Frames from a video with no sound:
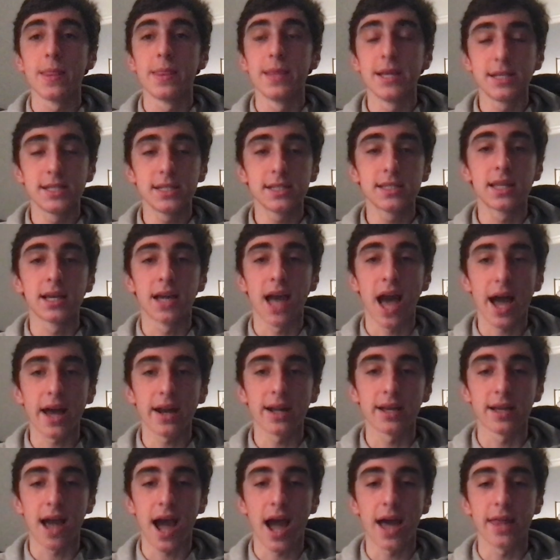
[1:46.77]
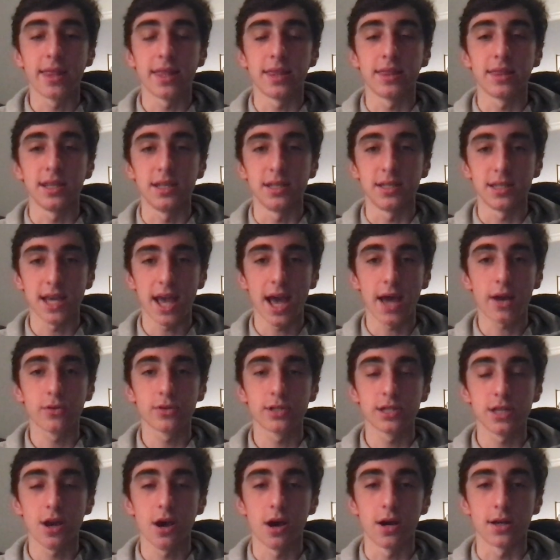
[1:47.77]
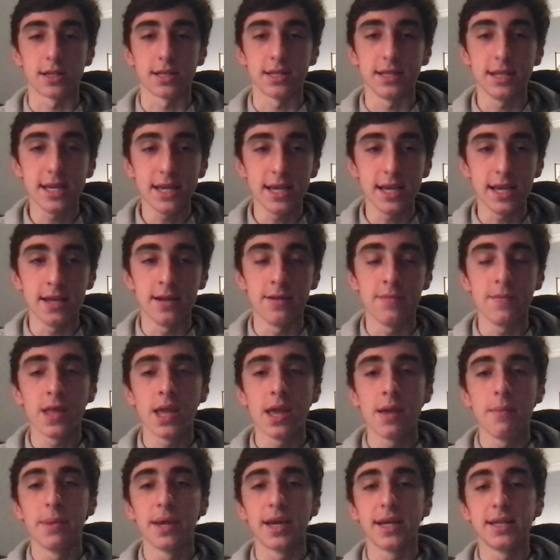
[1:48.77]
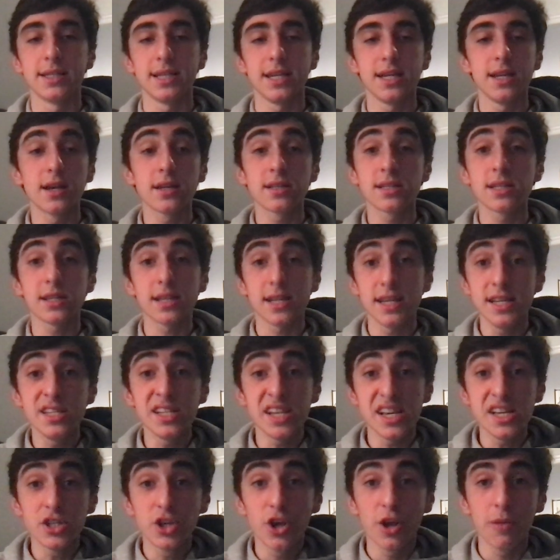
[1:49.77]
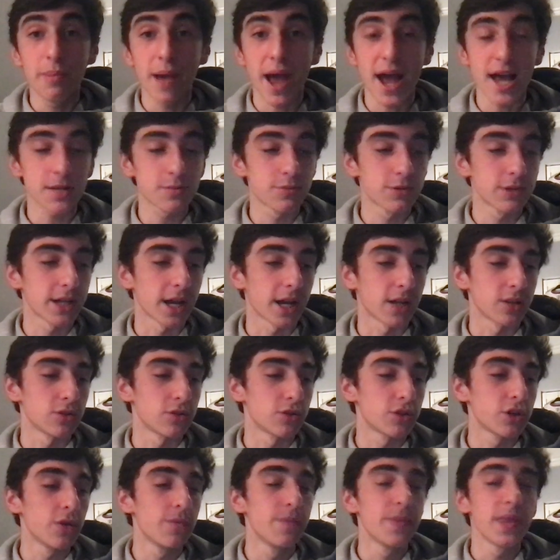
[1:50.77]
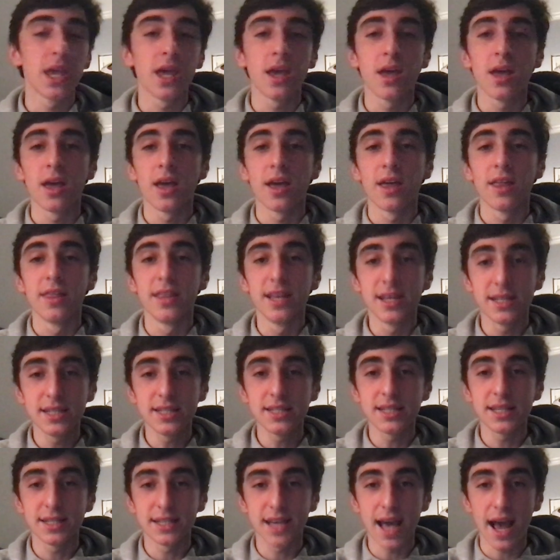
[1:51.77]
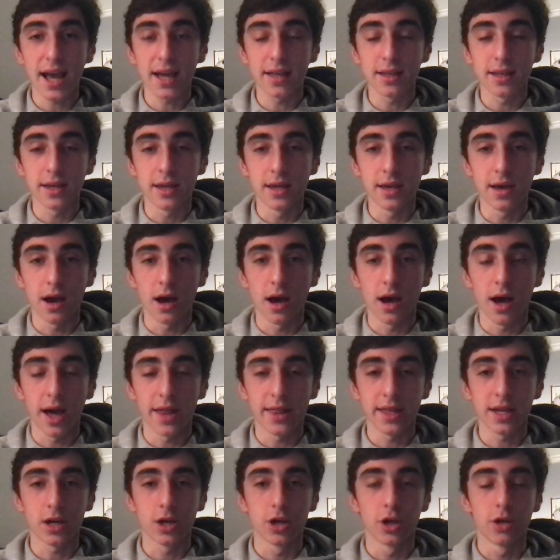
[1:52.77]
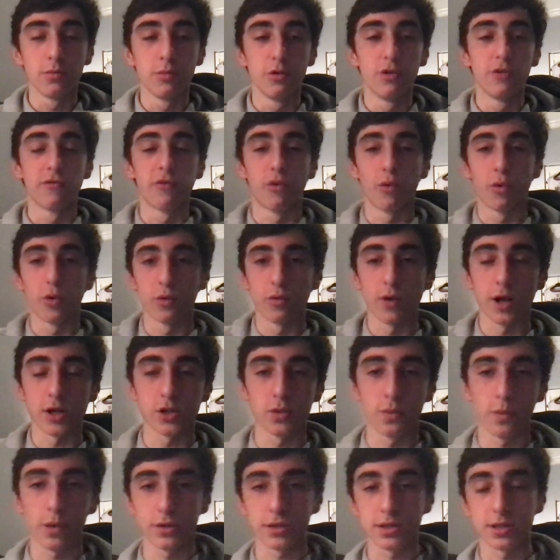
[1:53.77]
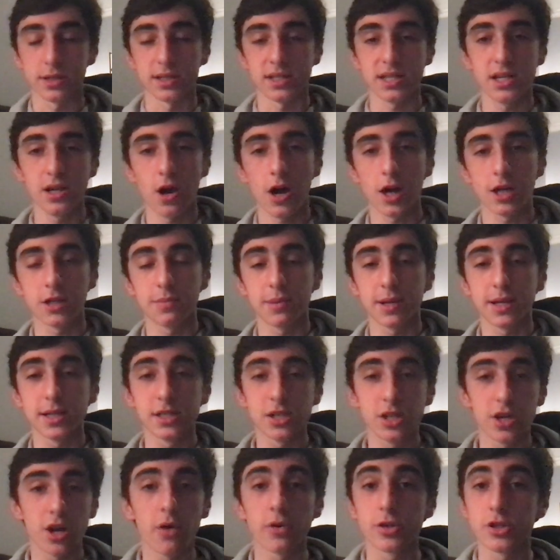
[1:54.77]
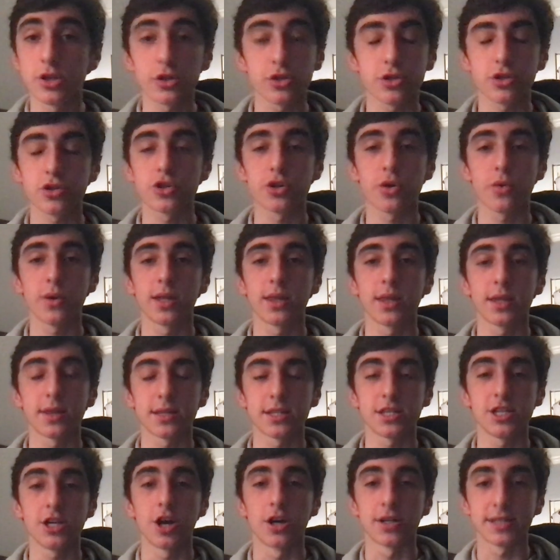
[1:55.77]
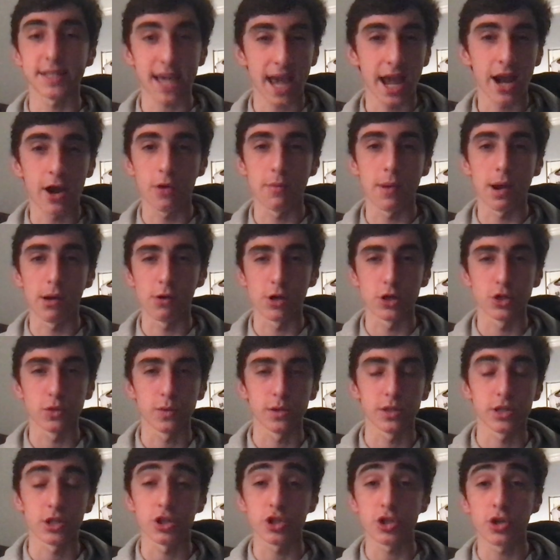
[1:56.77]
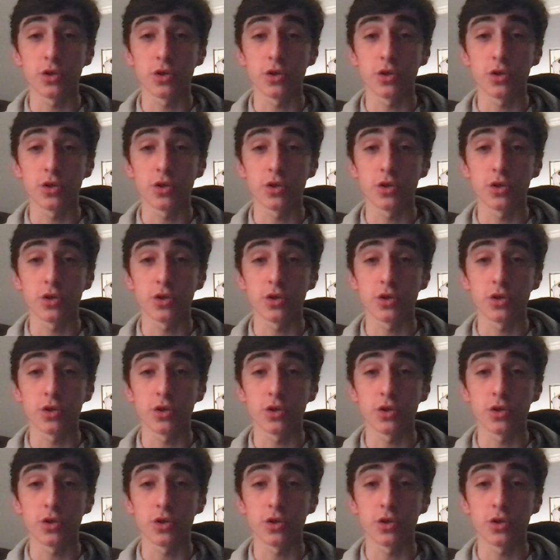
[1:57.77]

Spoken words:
This is the kind of guy that the Seattle Seahawks need because he's a good pass protector. So this is exactly, I think, a good move for Russell Wilson, the Seahawks, because, you know, it's also showing that the Seahawks care about Russell Wilson.